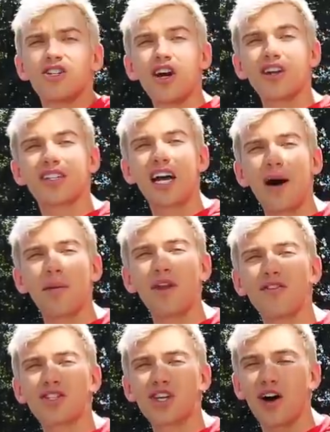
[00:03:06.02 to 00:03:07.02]
Sharers, comment
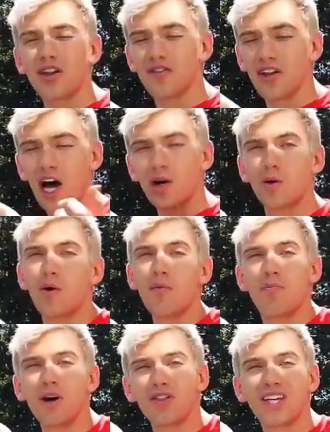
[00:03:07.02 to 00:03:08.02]
if you saw the vlog where we
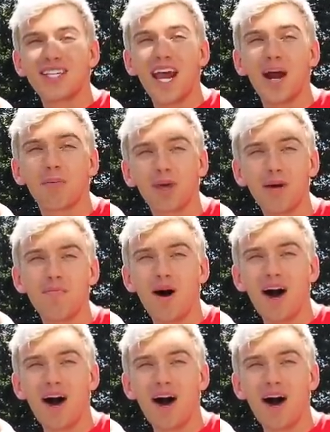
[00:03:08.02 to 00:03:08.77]
built this airplane